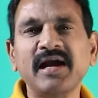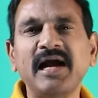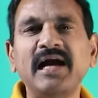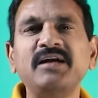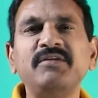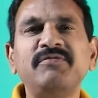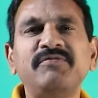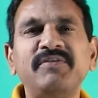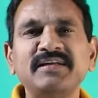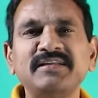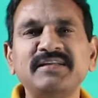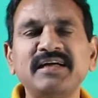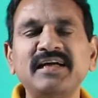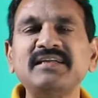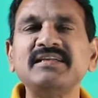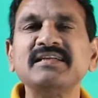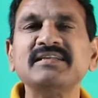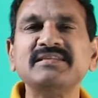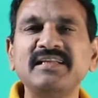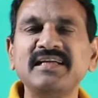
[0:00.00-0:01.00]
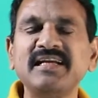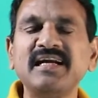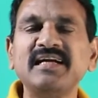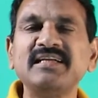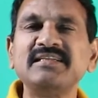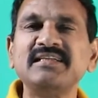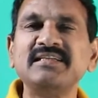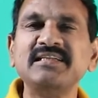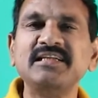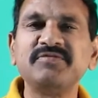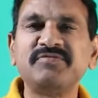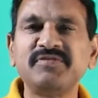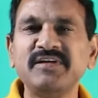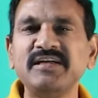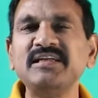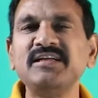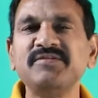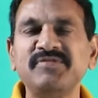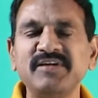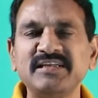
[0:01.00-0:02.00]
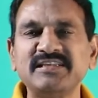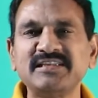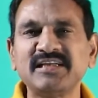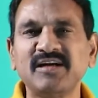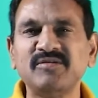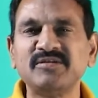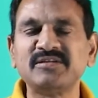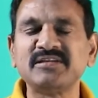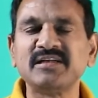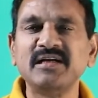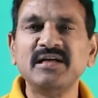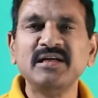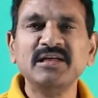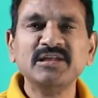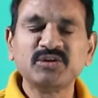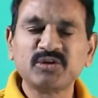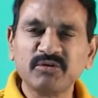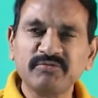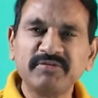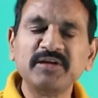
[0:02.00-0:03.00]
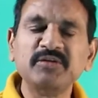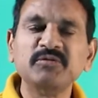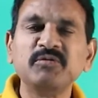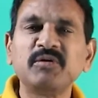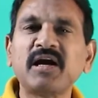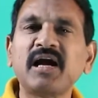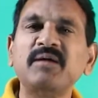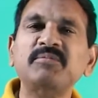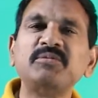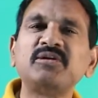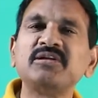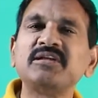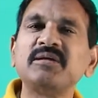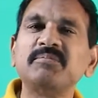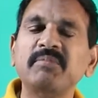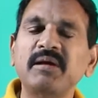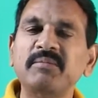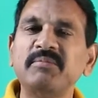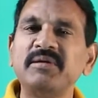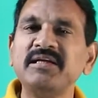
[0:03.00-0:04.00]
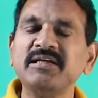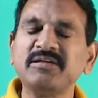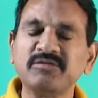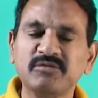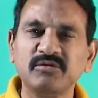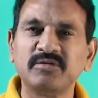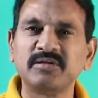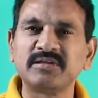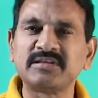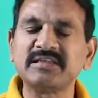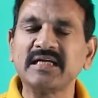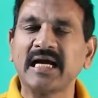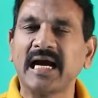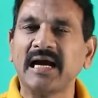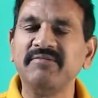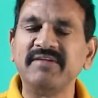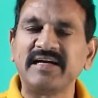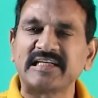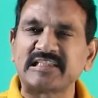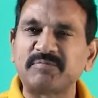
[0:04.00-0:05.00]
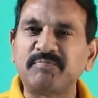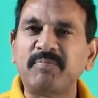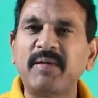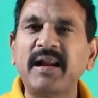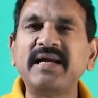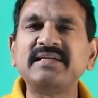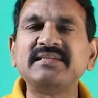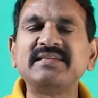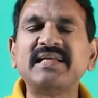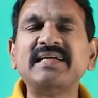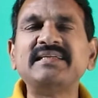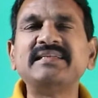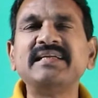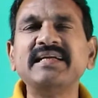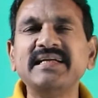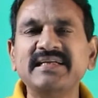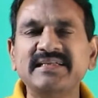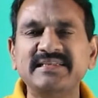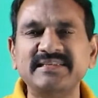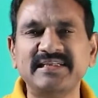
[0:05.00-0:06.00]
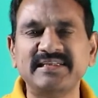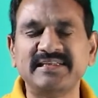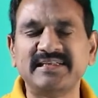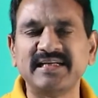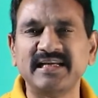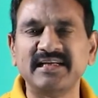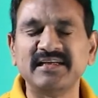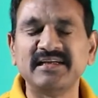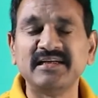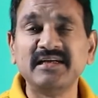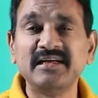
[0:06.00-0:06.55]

and for that there are different different sounds so when you come to the memory course i have explained that in detail